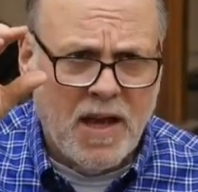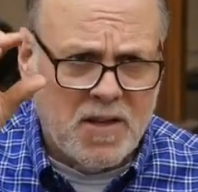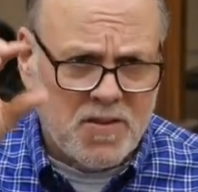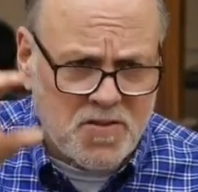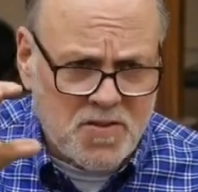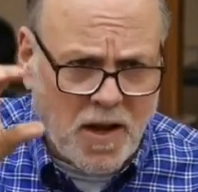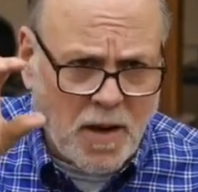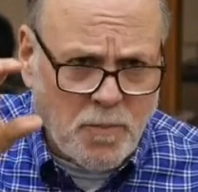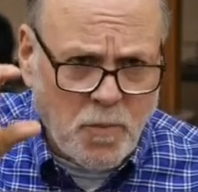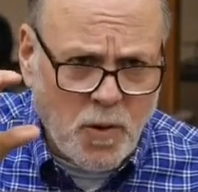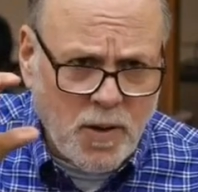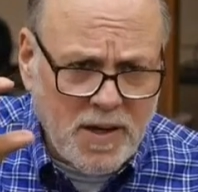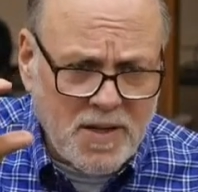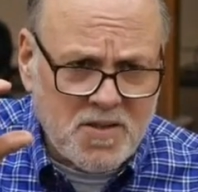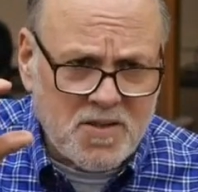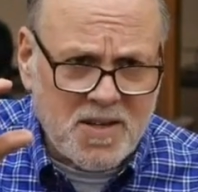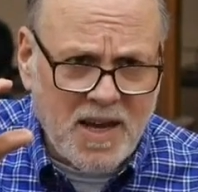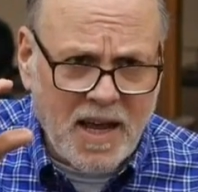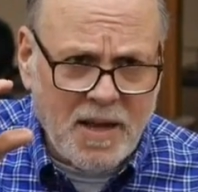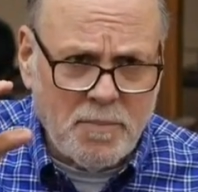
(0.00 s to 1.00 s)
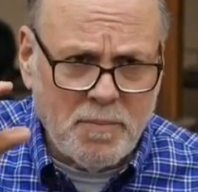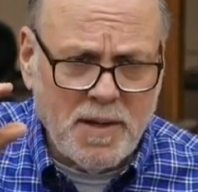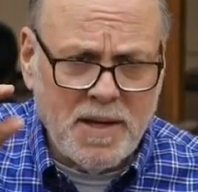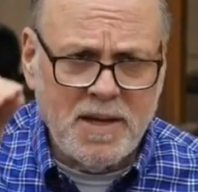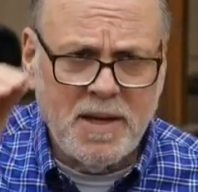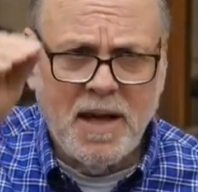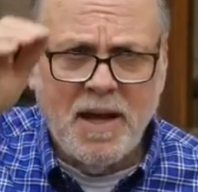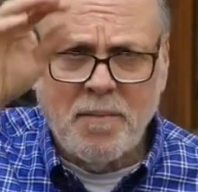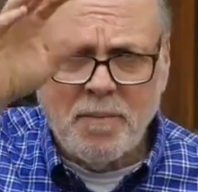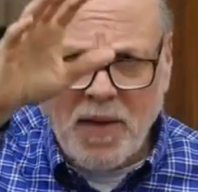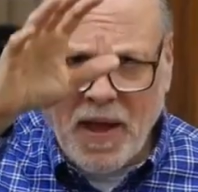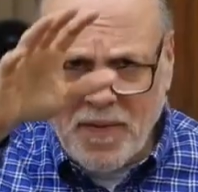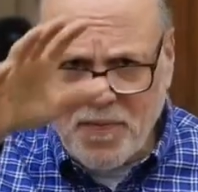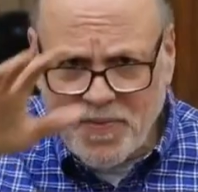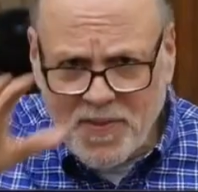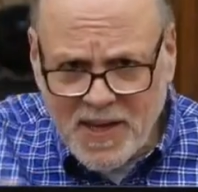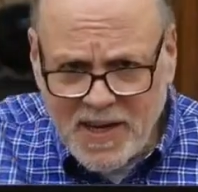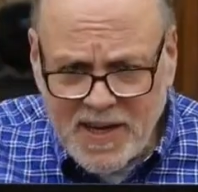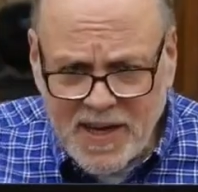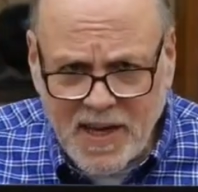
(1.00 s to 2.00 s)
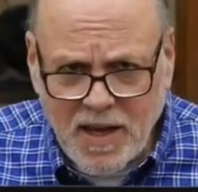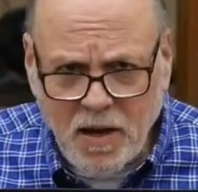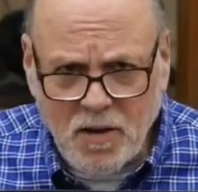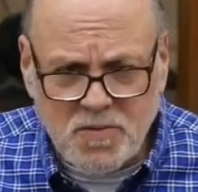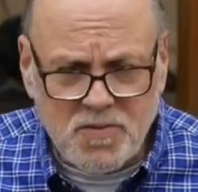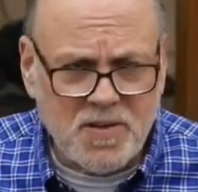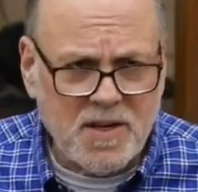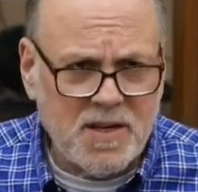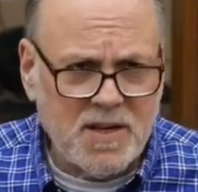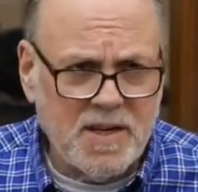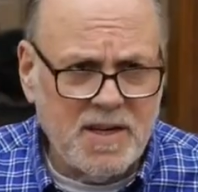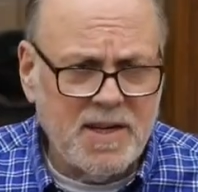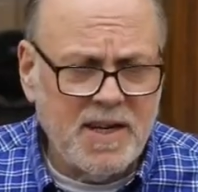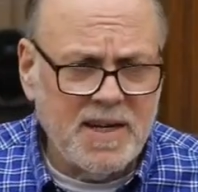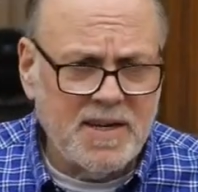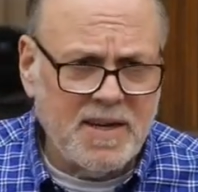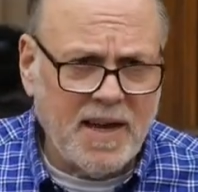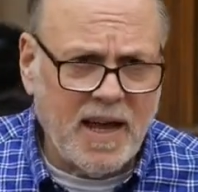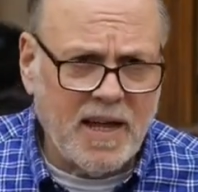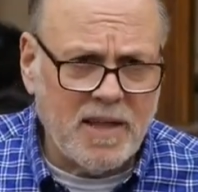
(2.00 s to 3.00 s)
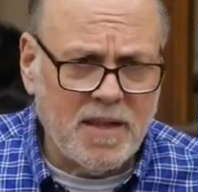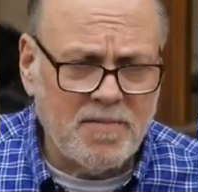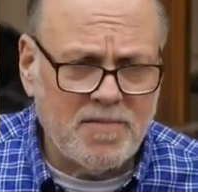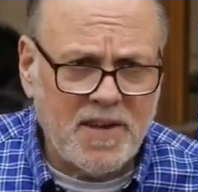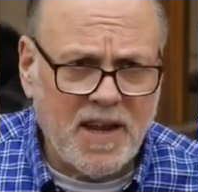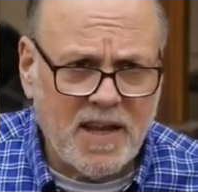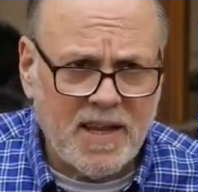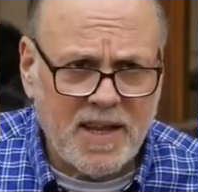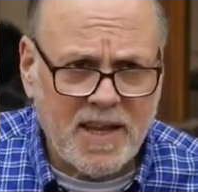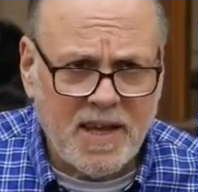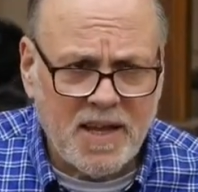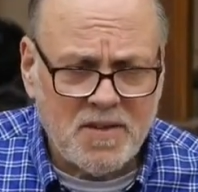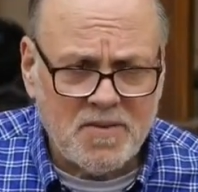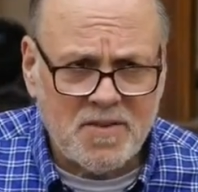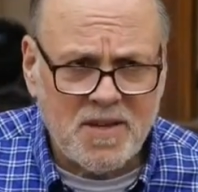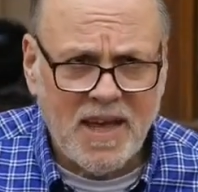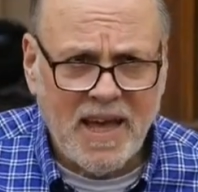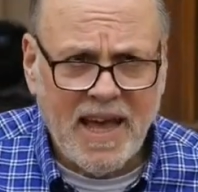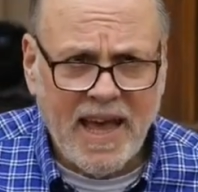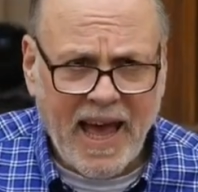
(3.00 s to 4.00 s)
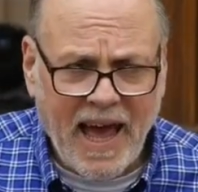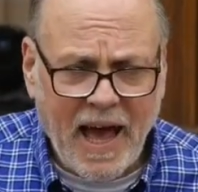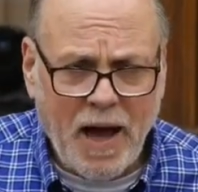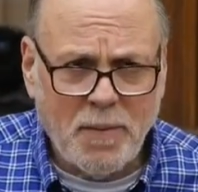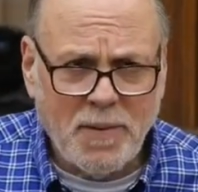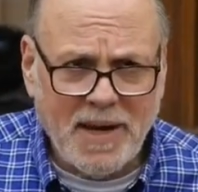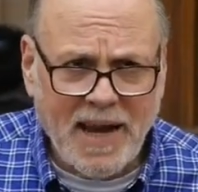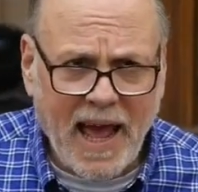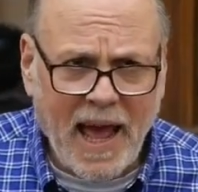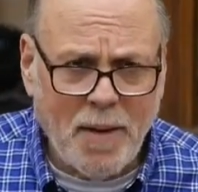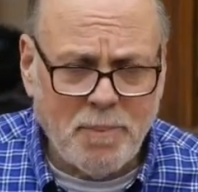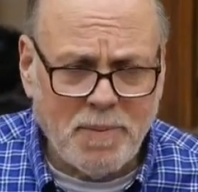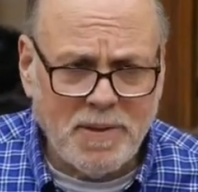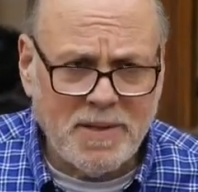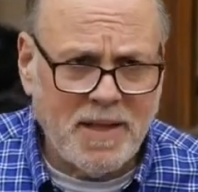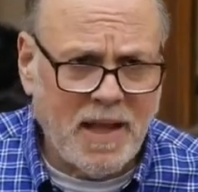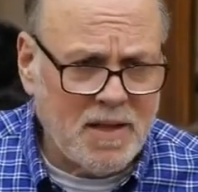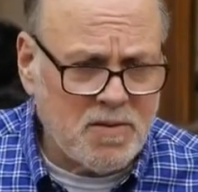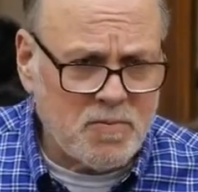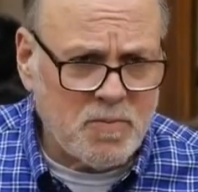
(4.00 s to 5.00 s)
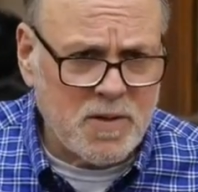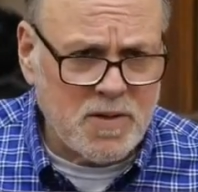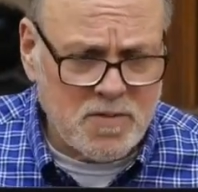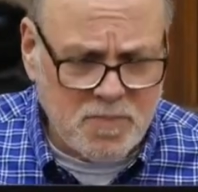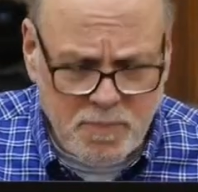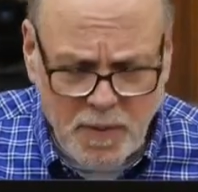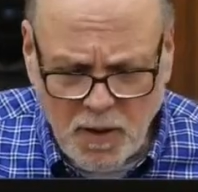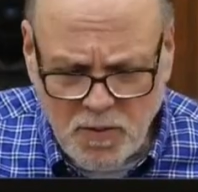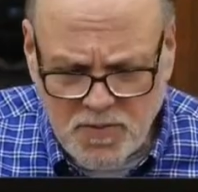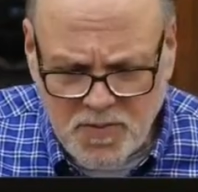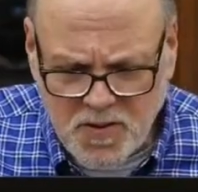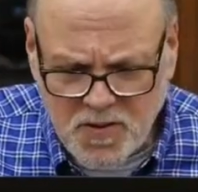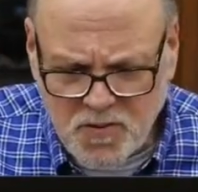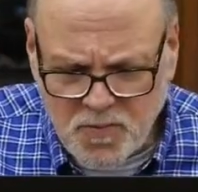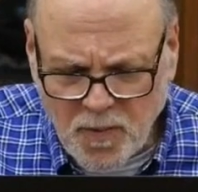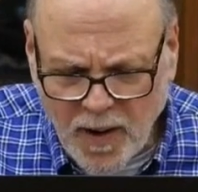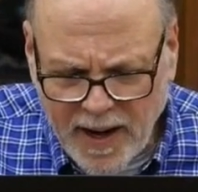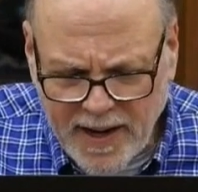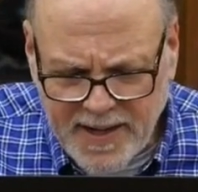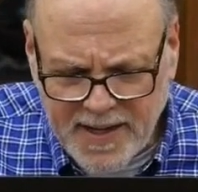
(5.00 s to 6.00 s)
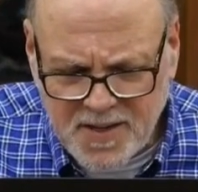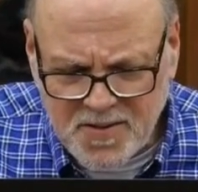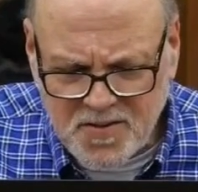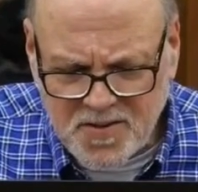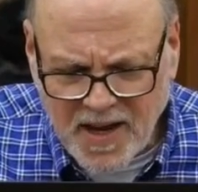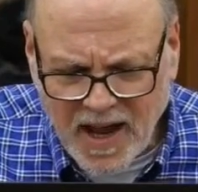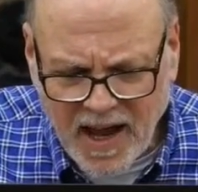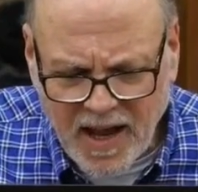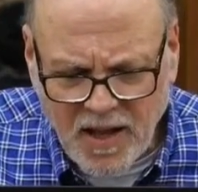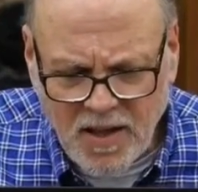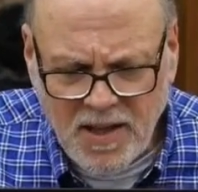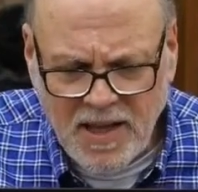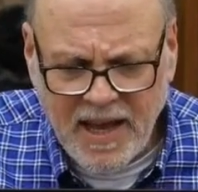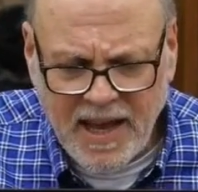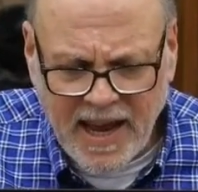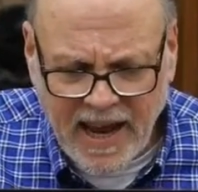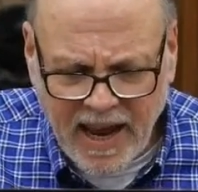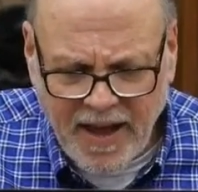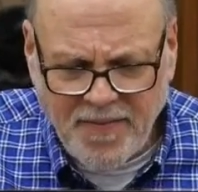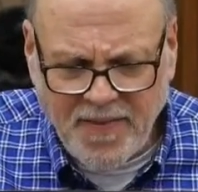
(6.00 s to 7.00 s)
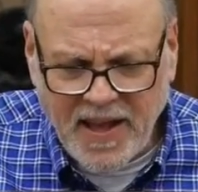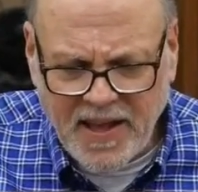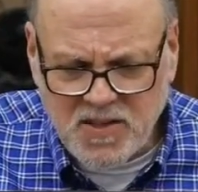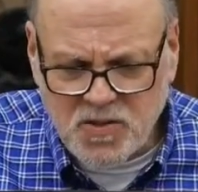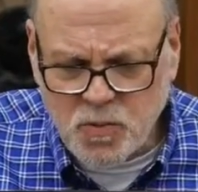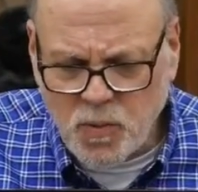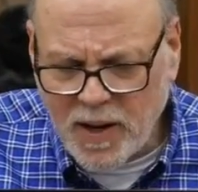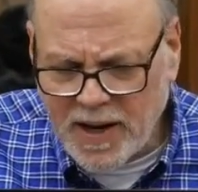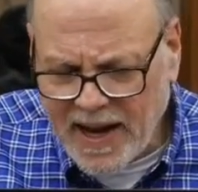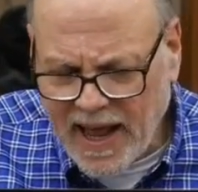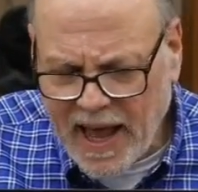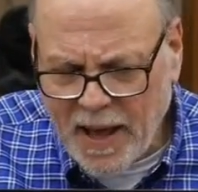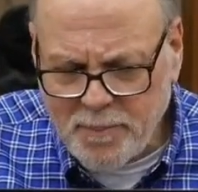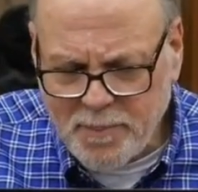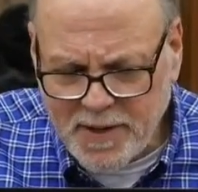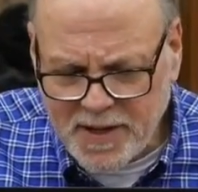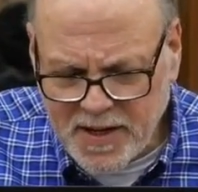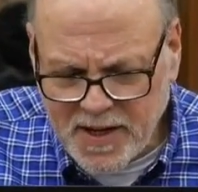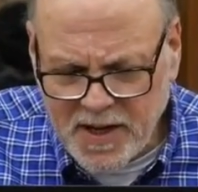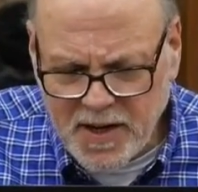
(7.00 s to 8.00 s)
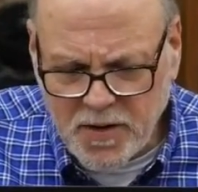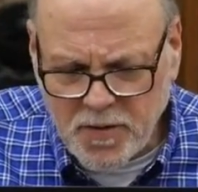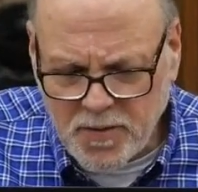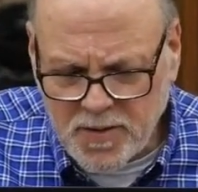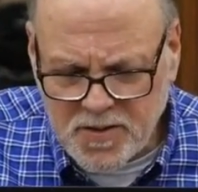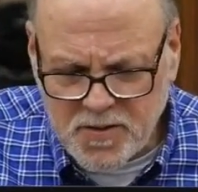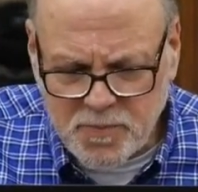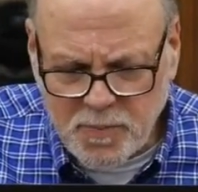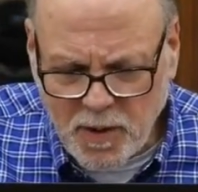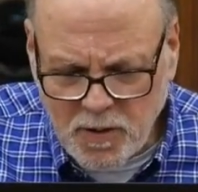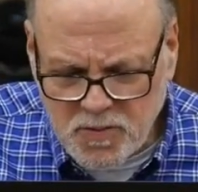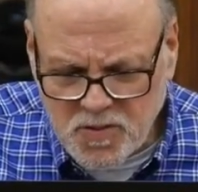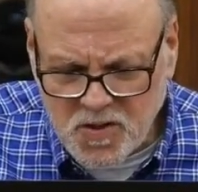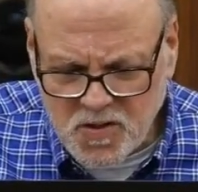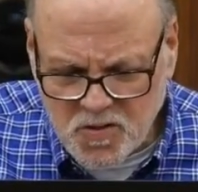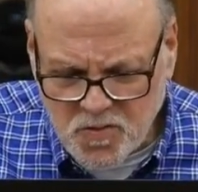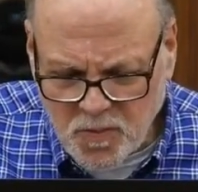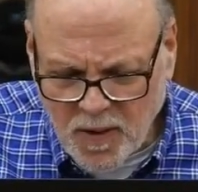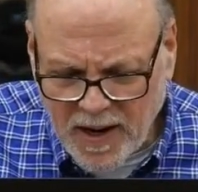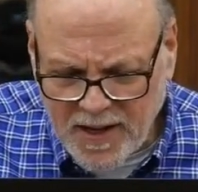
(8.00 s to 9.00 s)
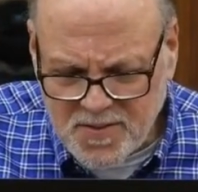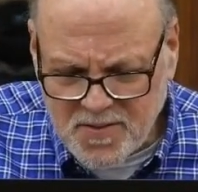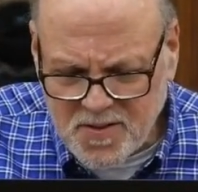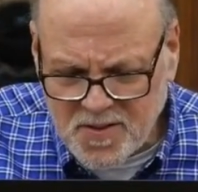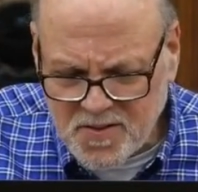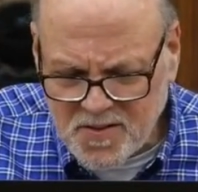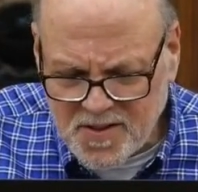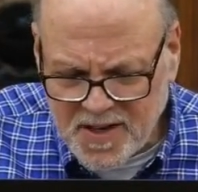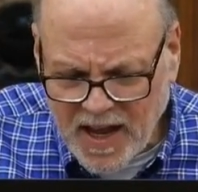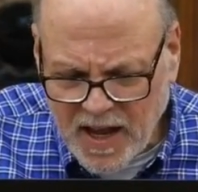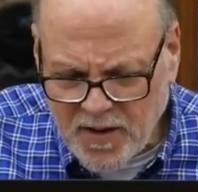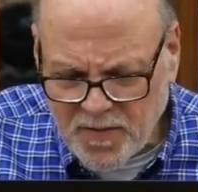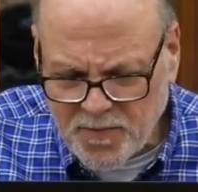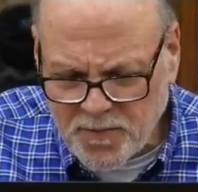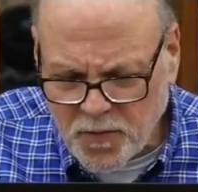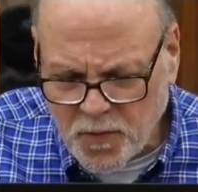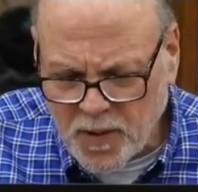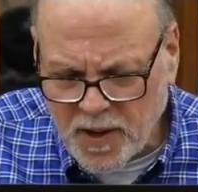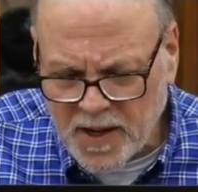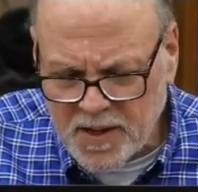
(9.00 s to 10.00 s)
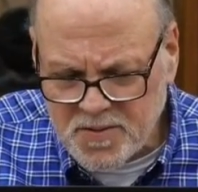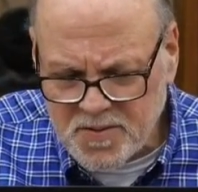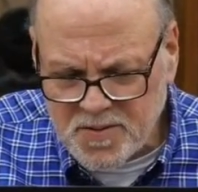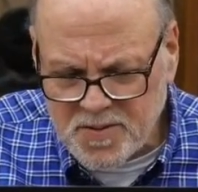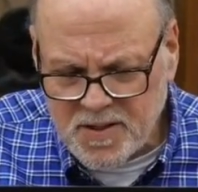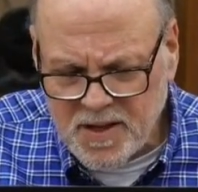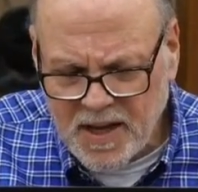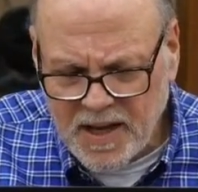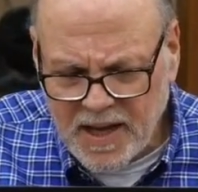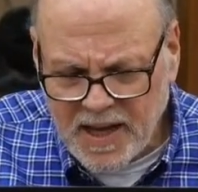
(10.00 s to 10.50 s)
Summary statement, and then he goes into detail of telling us how it happened. That was Moses' writing style, and that's what happened here as Moses writes this down for us.